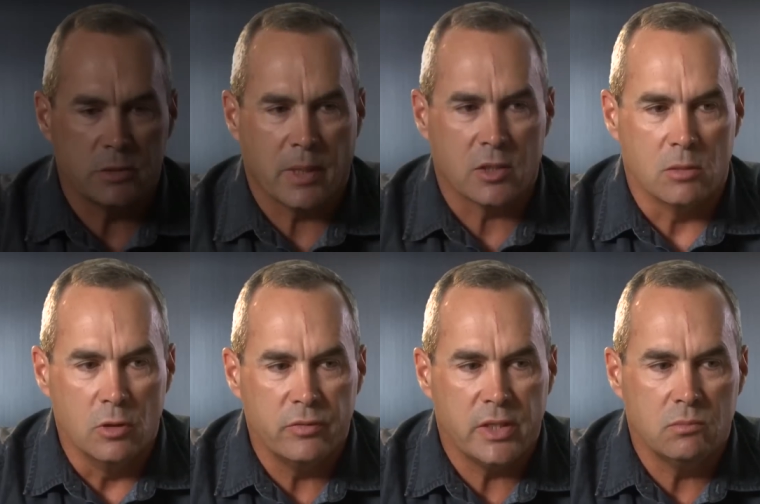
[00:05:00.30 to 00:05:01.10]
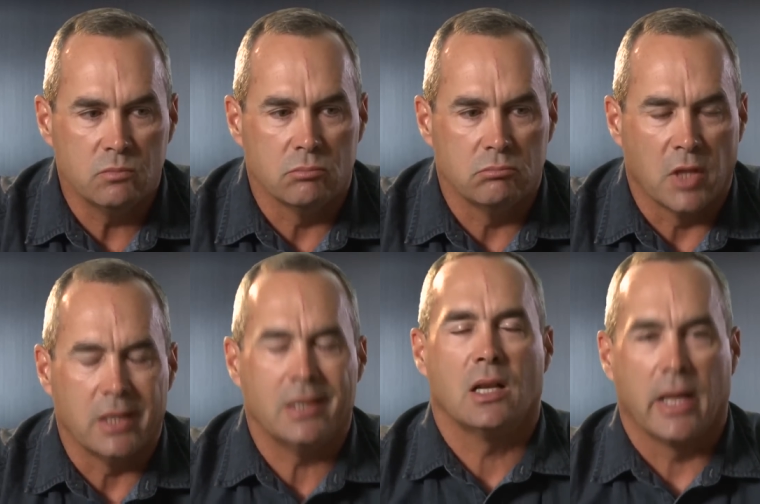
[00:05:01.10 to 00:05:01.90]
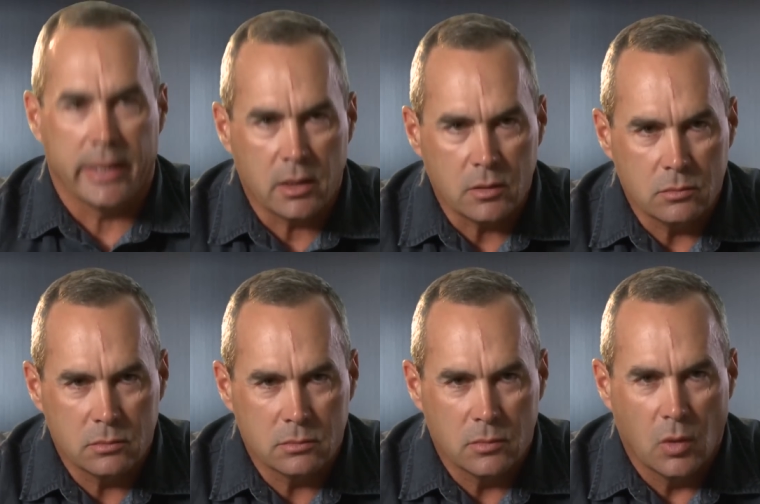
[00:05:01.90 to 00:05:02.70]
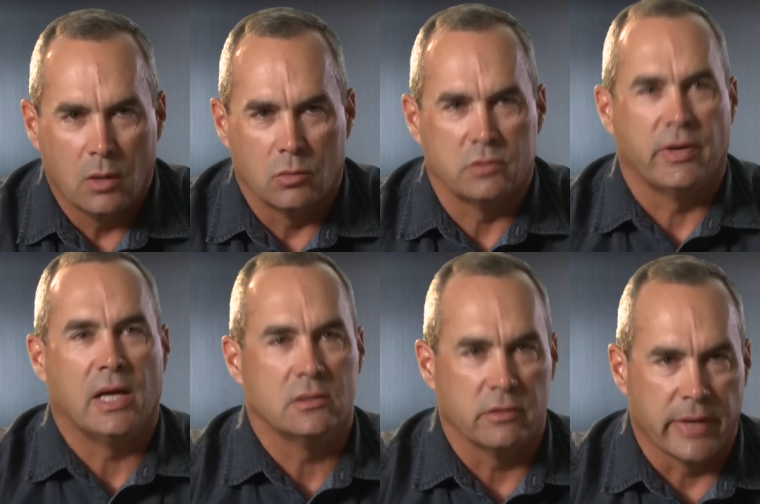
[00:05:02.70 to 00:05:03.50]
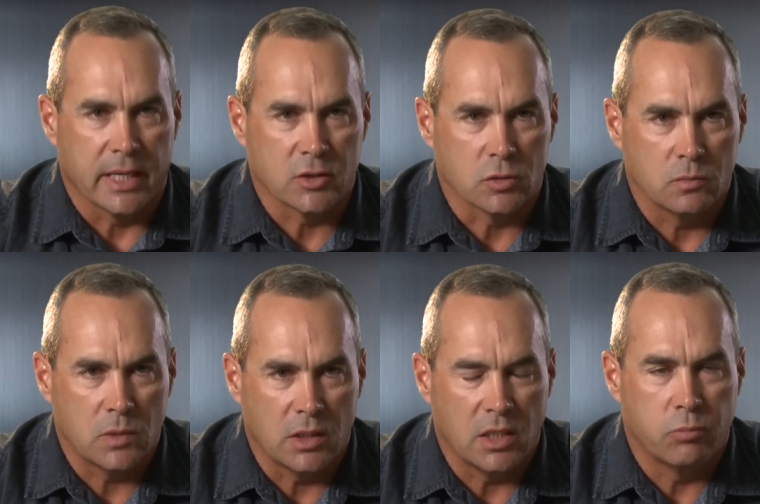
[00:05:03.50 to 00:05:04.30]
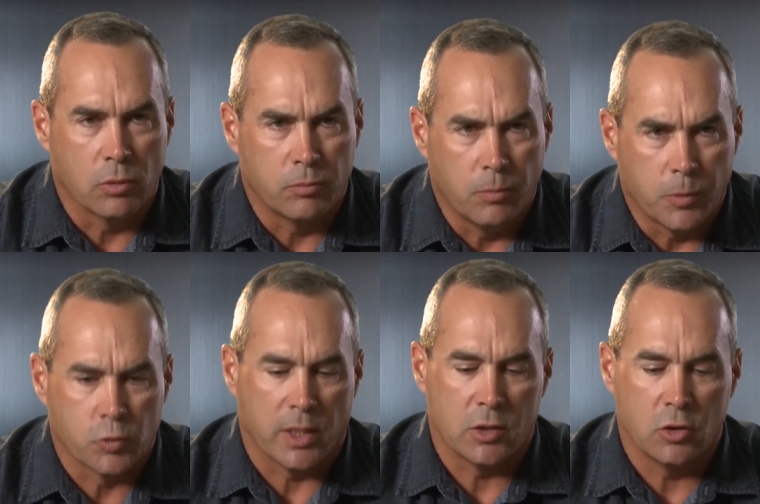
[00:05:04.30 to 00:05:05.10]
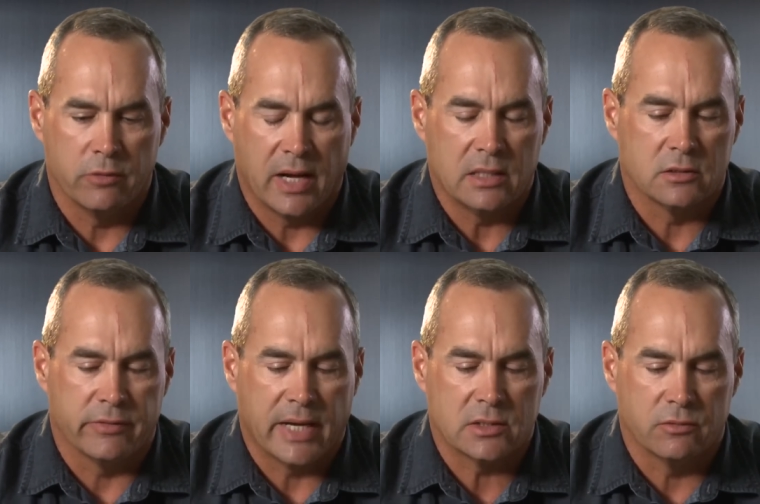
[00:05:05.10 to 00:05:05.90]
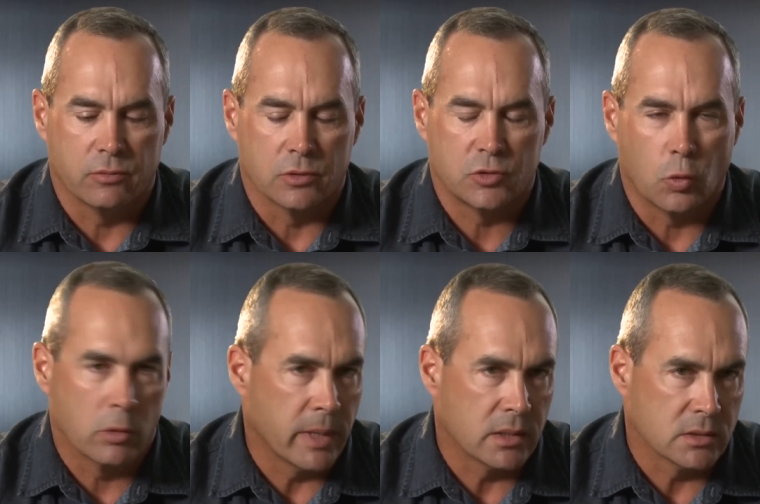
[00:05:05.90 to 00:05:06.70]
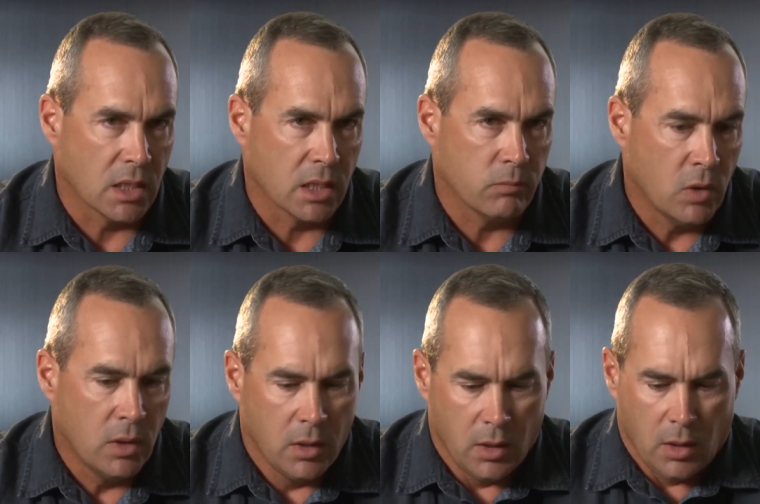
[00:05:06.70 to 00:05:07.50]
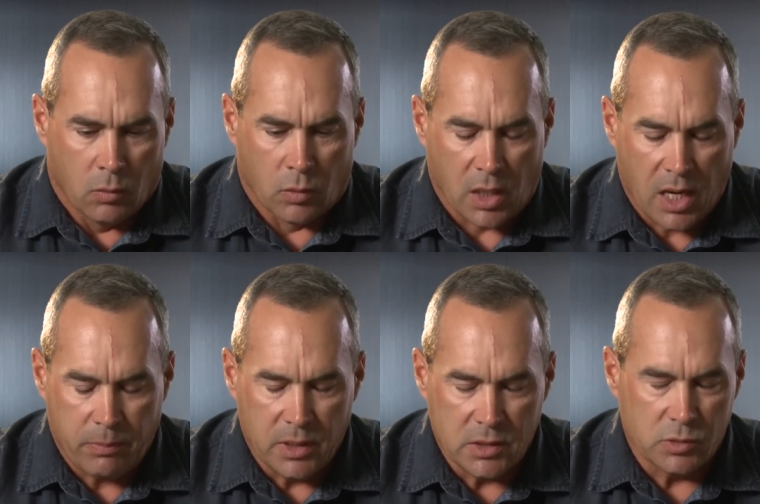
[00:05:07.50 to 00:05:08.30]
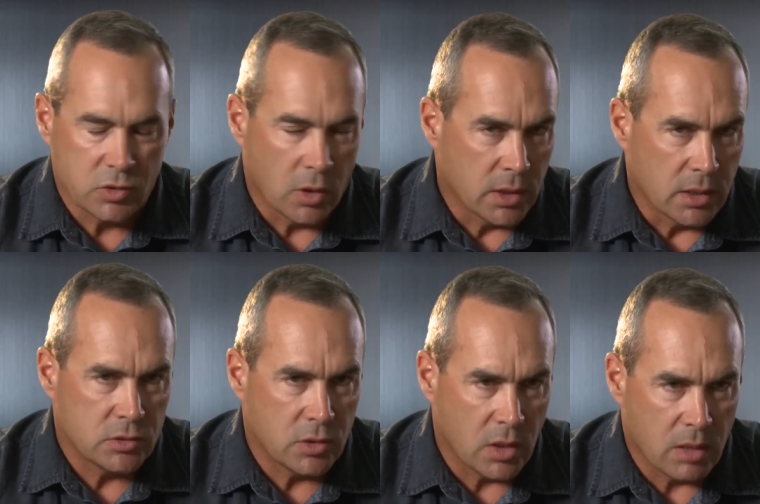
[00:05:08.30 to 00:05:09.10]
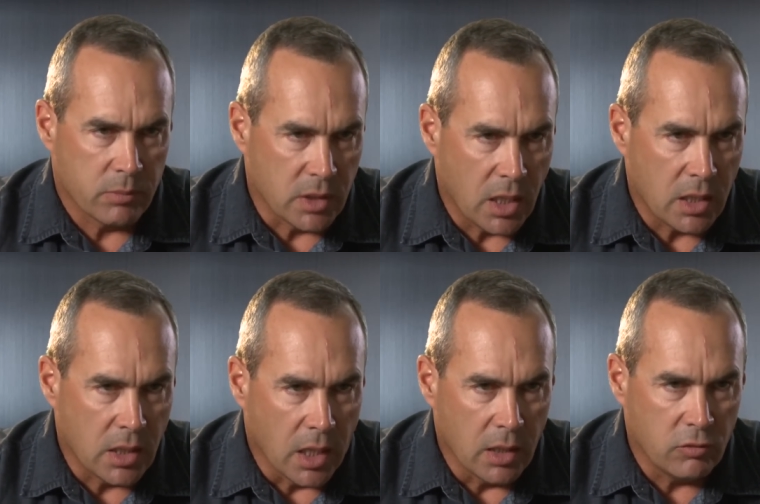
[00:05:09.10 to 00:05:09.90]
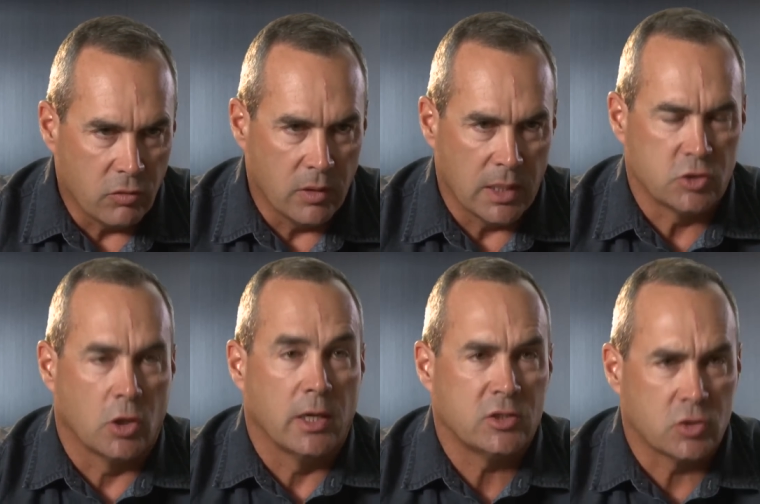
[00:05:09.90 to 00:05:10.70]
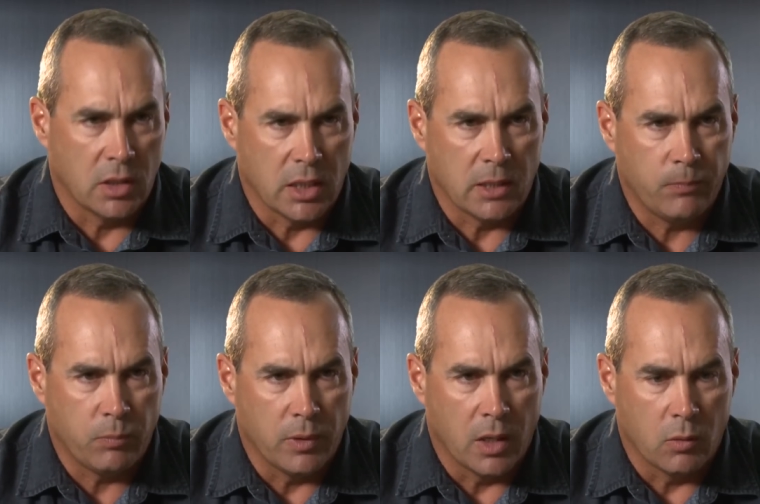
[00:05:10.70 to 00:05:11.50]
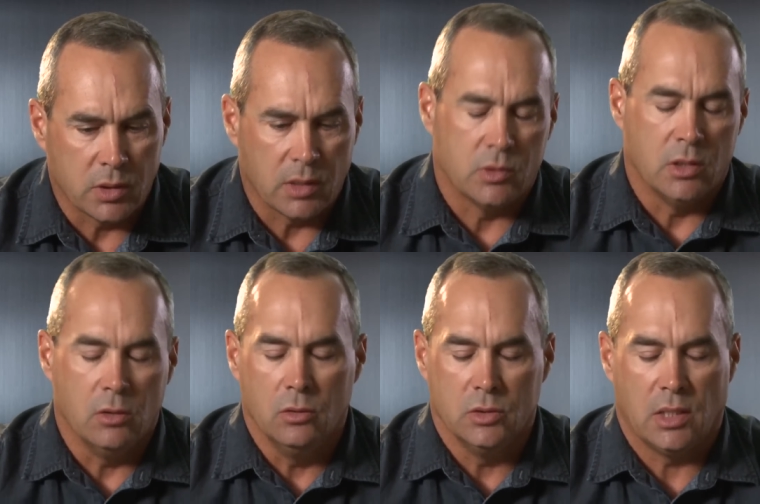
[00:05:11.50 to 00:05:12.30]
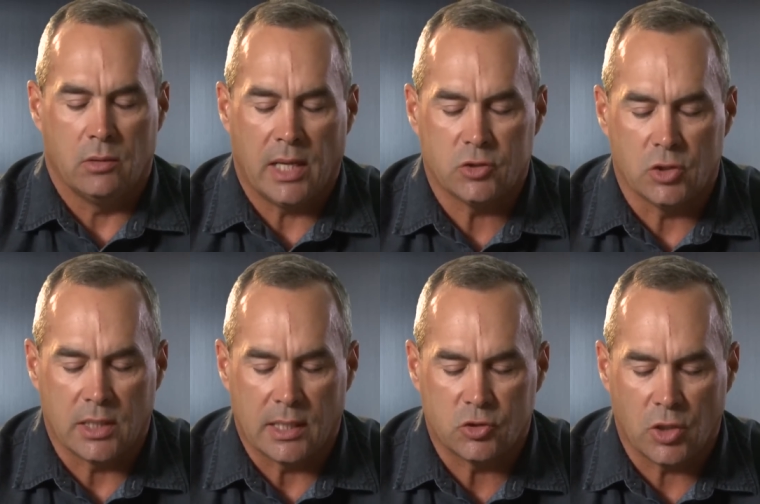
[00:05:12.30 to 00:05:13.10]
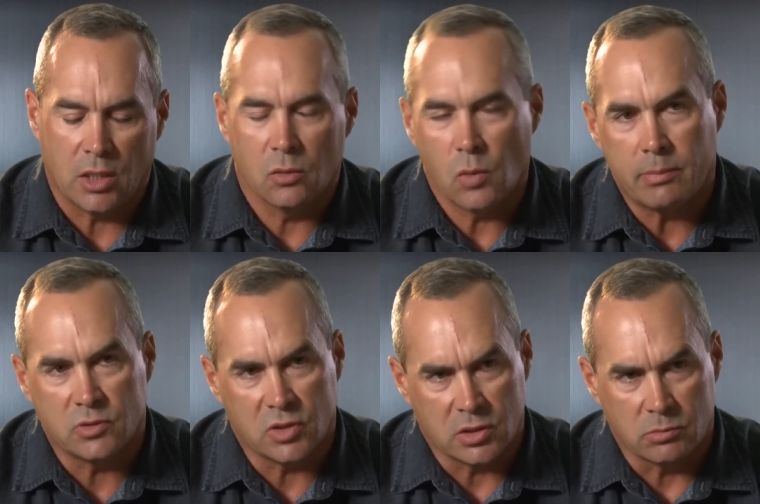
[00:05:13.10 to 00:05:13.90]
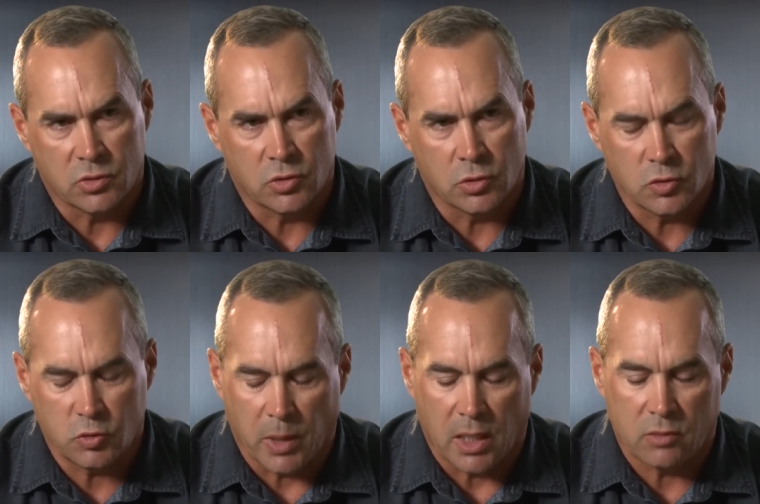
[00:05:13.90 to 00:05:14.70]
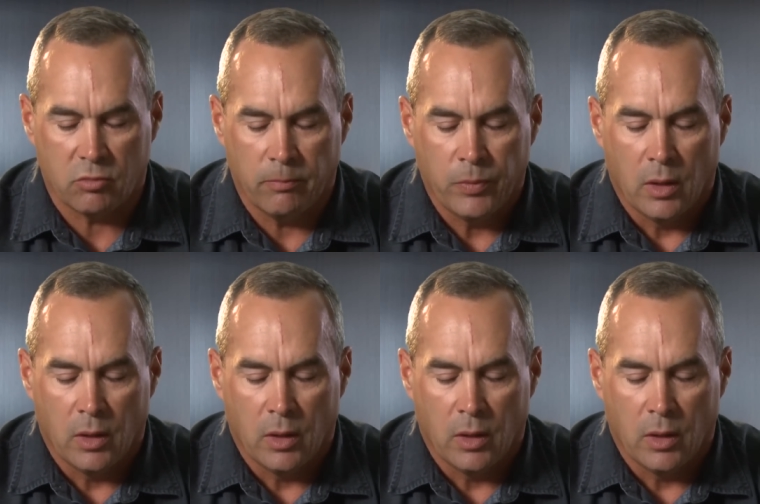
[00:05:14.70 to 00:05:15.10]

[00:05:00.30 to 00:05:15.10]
things about the movie that I did like was the violence of action. It did portray a good violence of action for a short amount of time. What happened is when we started getting shot at by the AKs, they started escalating. What they would do is they would actually cache their weapon systems in certain spots,